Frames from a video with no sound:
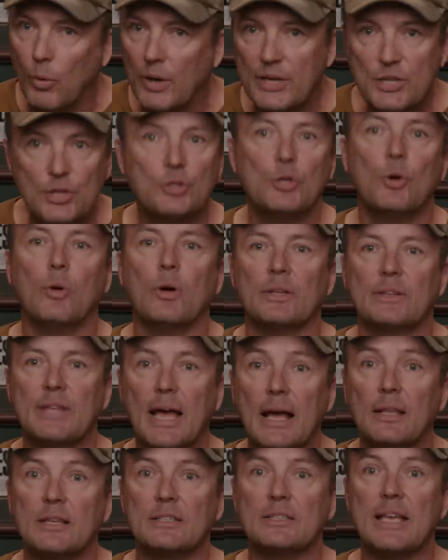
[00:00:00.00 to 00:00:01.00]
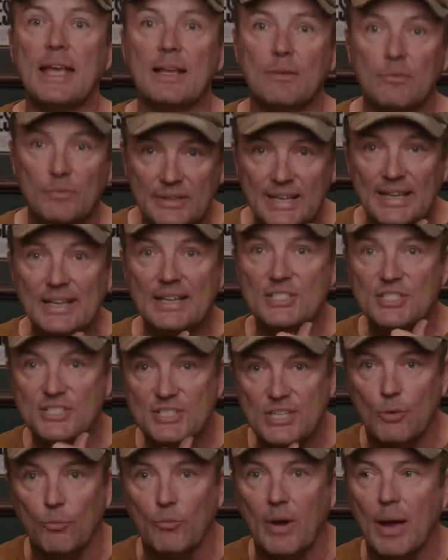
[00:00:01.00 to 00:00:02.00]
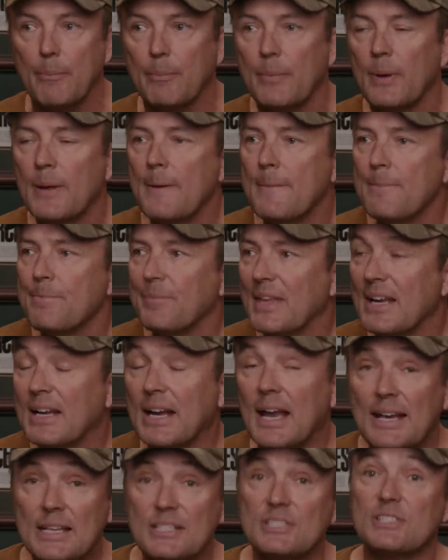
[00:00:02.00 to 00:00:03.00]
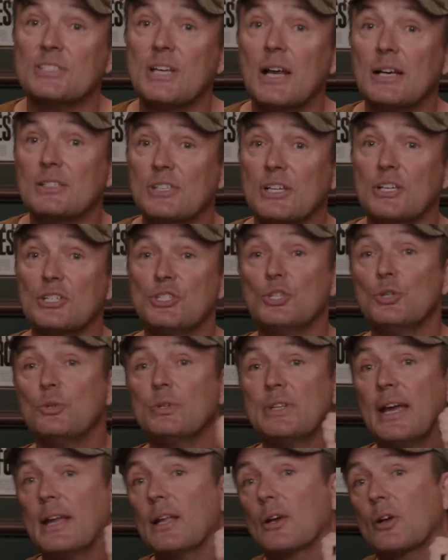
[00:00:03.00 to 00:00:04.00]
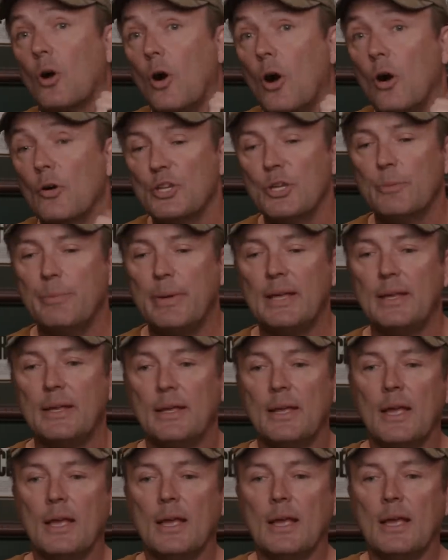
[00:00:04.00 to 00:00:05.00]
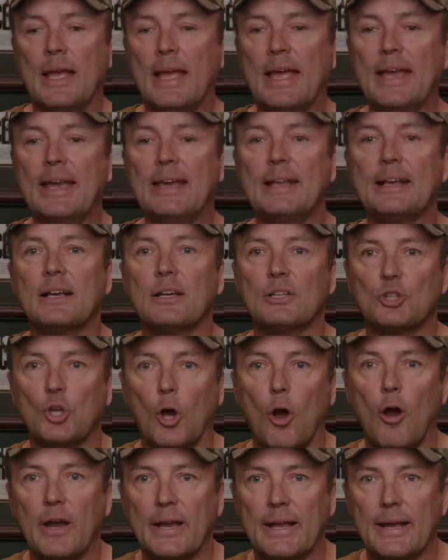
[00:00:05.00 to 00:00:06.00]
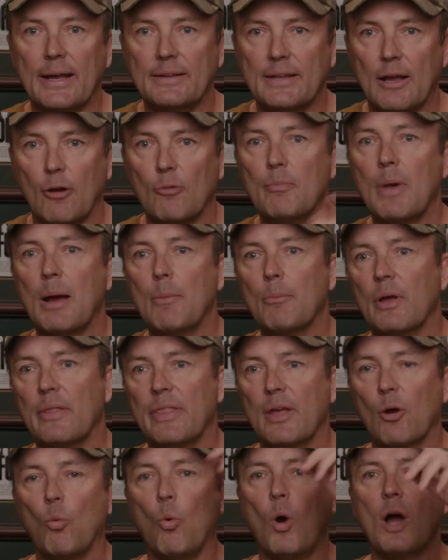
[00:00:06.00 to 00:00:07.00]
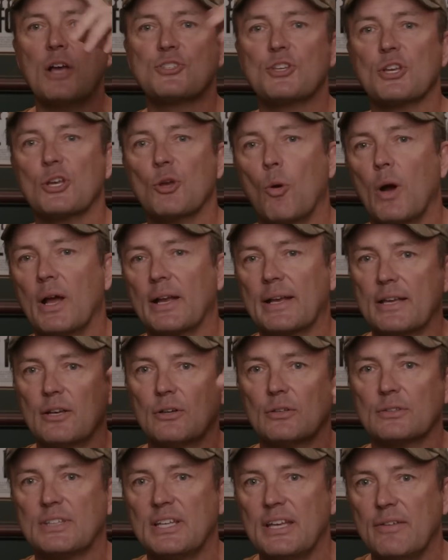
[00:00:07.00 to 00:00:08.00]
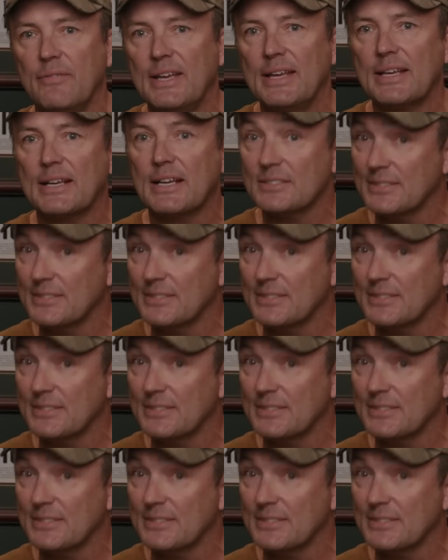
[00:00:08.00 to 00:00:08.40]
what are you doing? Tell us, hey, need a sit rep. It kind of sucks because you'd get a call, you'd be hitting a target. Now remember, they're watching you on Kill T V